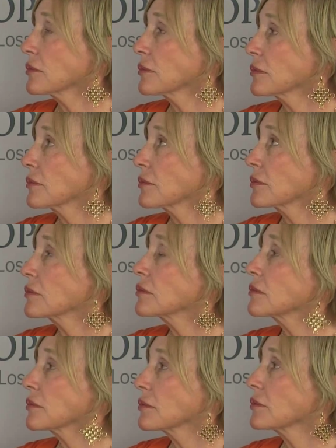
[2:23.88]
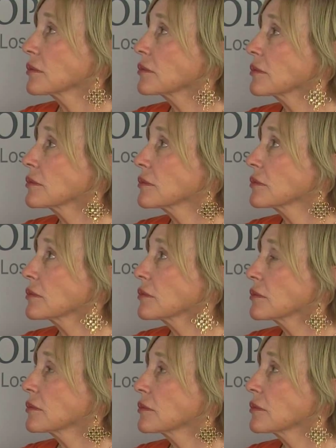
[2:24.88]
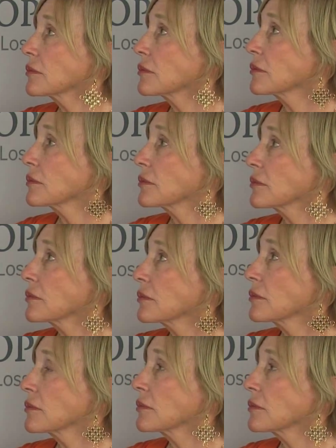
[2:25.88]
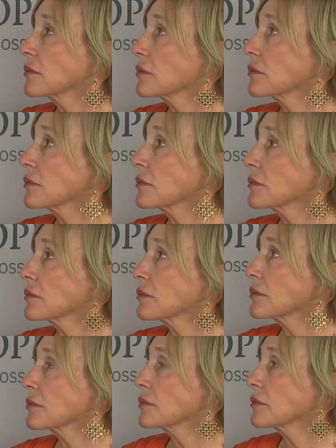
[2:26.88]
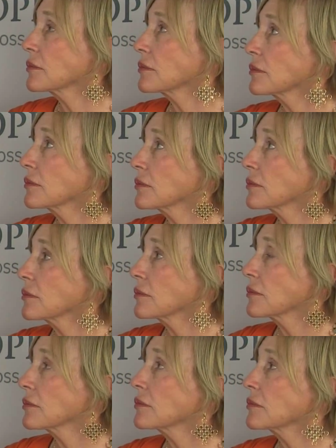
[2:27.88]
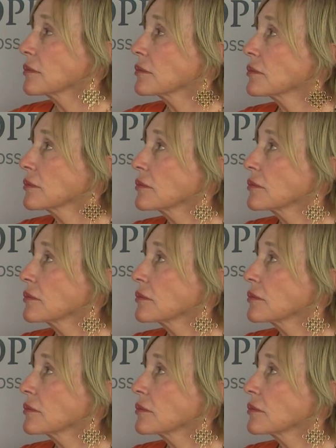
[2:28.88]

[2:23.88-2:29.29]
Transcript: This person isn't speaking.